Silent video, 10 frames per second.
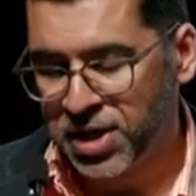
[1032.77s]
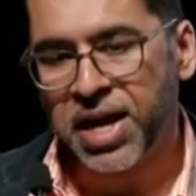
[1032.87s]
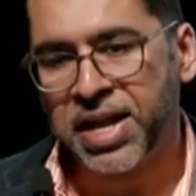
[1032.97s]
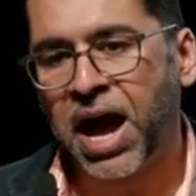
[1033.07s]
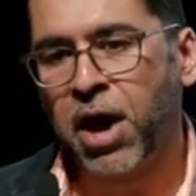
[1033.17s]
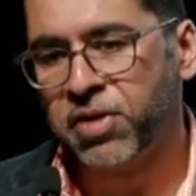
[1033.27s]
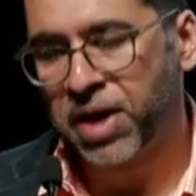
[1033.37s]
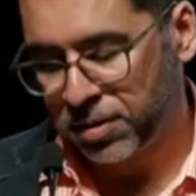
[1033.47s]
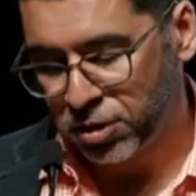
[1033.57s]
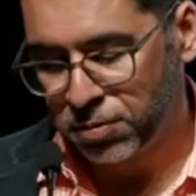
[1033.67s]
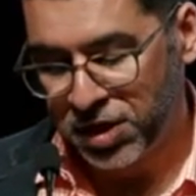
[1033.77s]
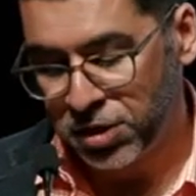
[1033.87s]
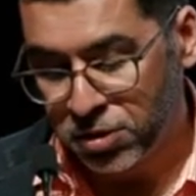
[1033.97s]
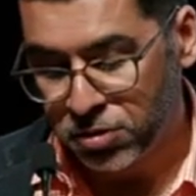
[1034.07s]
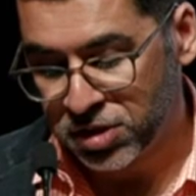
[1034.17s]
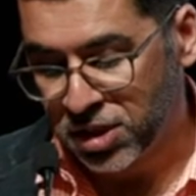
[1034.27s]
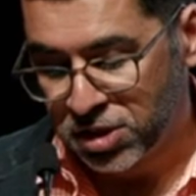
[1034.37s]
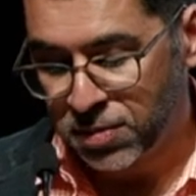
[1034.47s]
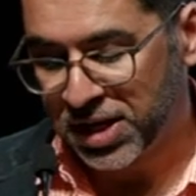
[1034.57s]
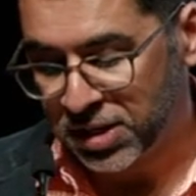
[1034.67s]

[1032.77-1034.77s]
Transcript: and how that could be used to make a